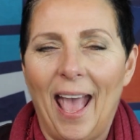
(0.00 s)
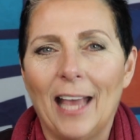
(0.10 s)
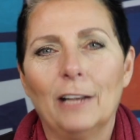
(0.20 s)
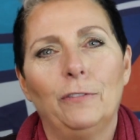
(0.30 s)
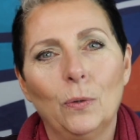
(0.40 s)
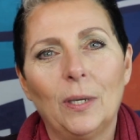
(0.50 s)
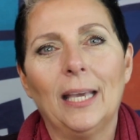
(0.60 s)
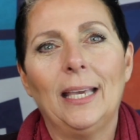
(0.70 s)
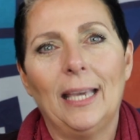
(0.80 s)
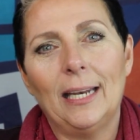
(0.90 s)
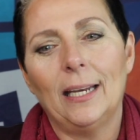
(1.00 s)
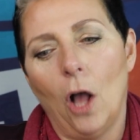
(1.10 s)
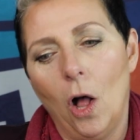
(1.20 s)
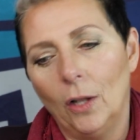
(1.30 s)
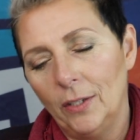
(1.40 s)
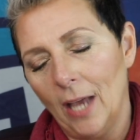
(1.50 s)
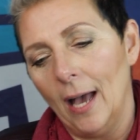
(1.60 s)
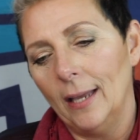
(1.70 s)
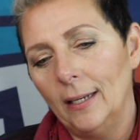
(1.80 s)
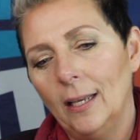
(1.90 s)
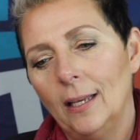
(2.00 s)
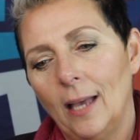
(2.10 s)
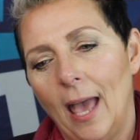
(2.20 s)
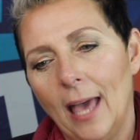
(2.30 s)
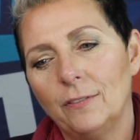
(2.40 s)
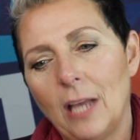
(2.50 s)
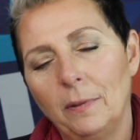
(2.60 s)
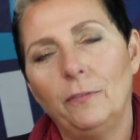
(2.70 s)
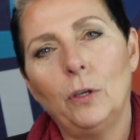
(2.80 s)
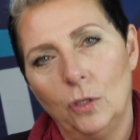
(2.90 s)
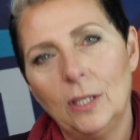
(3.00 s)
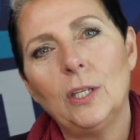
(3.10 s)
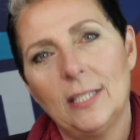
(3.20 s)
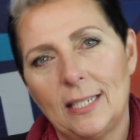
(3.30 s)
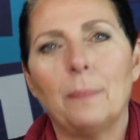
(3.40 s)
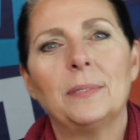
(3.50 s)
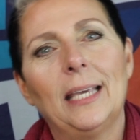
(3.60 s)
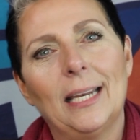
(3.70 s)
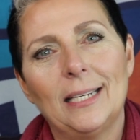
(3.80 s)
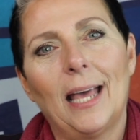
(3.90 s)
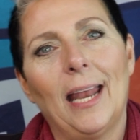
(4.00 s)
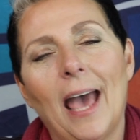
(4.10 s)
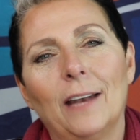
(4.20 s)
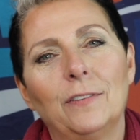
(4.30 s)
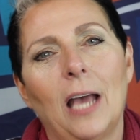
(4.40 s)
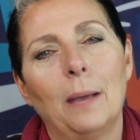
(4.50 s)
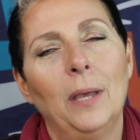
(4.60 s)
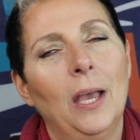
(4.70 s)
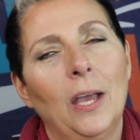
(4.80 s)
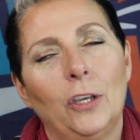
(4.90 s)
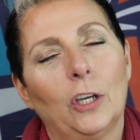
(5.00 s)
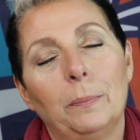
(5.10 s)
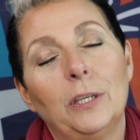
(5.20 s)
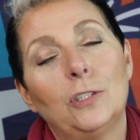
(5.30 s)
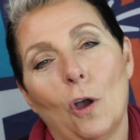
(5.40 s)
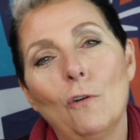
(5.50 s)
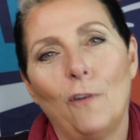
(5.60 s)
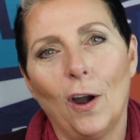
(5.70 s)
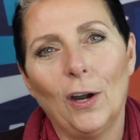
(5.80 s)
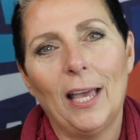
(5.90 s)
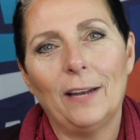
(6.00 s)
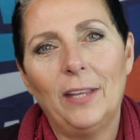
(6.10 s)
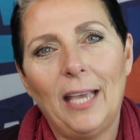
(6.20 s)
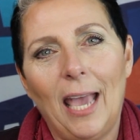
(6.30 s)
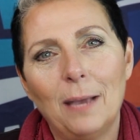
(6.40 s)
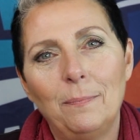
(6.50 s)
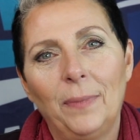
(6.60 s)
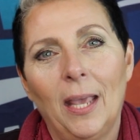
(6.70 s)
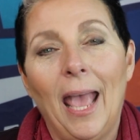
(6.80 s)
and if you can get it all done ahead of time, if you can do these steps and get it done ahead of time, you're going to be so far ahead of the game.